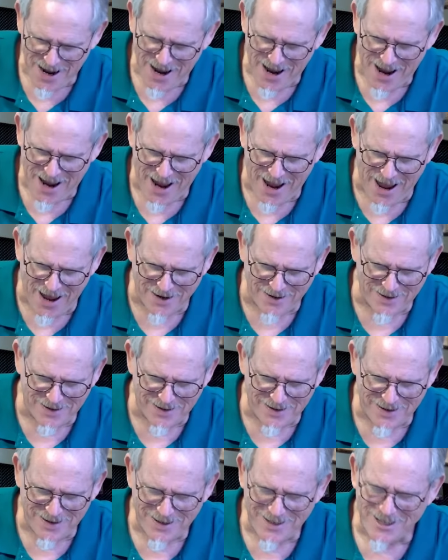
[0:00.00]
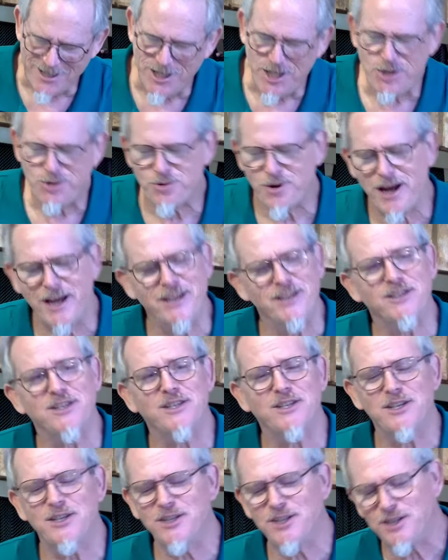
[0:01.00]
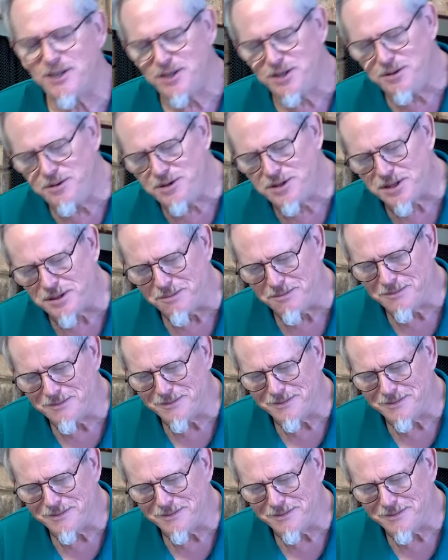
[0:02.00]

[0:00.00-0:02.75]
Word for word: And she tries to seduce him